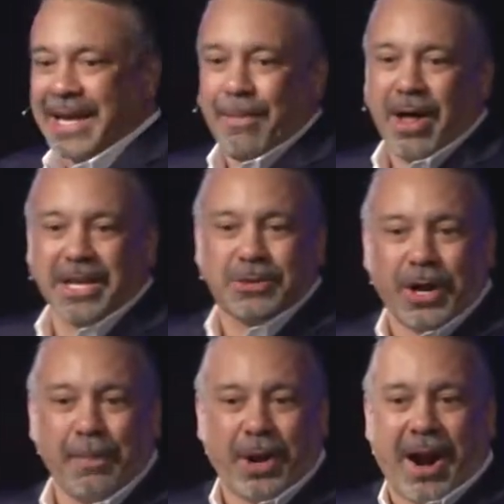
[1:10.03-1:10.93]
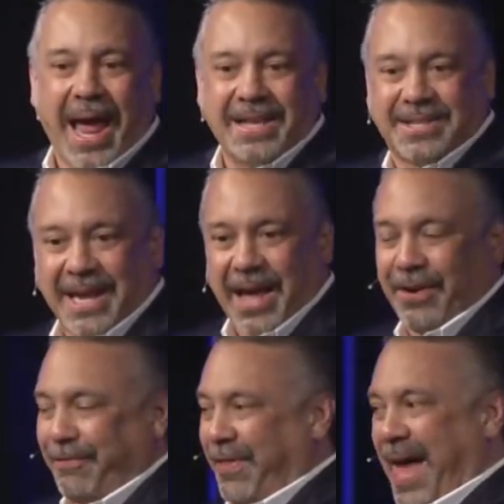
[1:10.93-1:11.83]
Come on, let's really put our hands
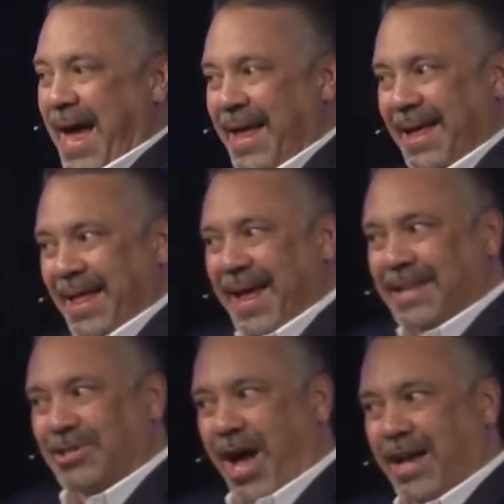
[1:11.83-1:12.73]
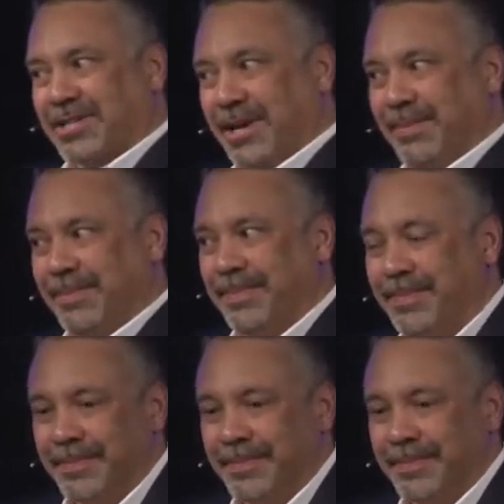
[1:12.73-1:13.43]
together for that. That's awesome.